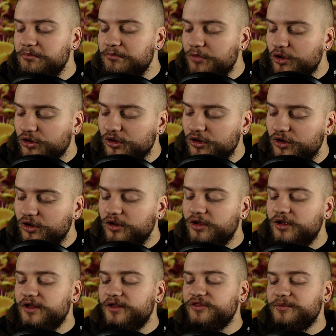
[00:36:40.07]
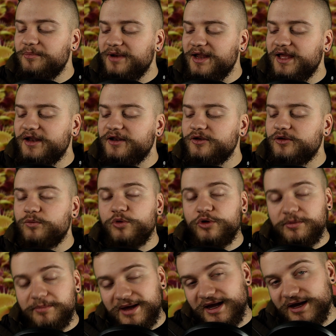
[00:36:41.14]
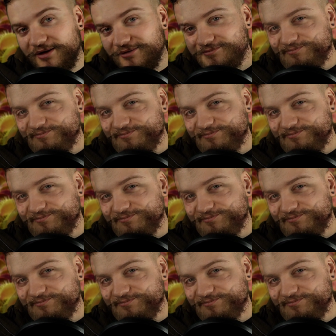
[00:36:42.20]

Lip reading: model the plant would be.